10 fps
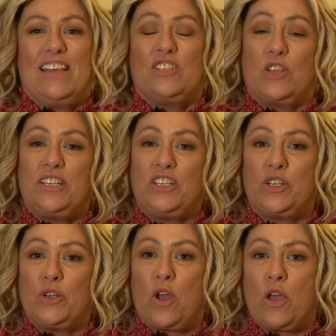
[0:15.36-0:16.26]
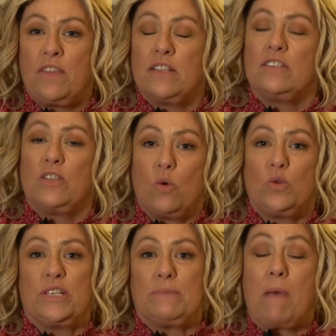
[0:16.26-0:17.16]
So did you know that
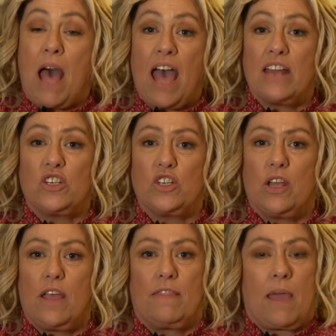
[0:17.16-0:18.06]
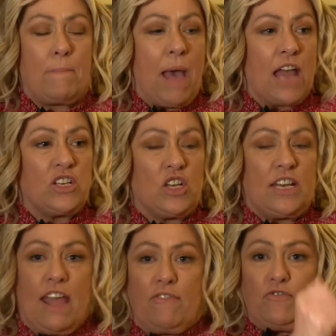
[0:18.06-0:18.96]
soldiers march? They march
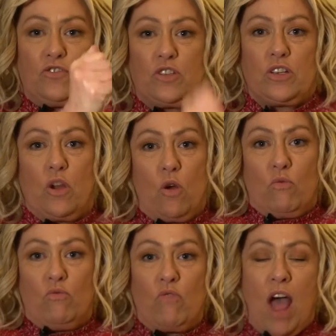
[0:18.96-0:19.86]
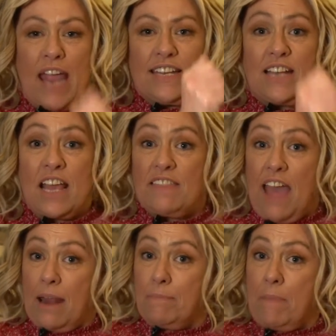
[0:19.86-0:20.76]
left, right, like
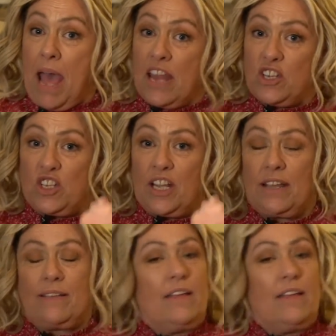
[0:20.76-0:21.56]
that, marching.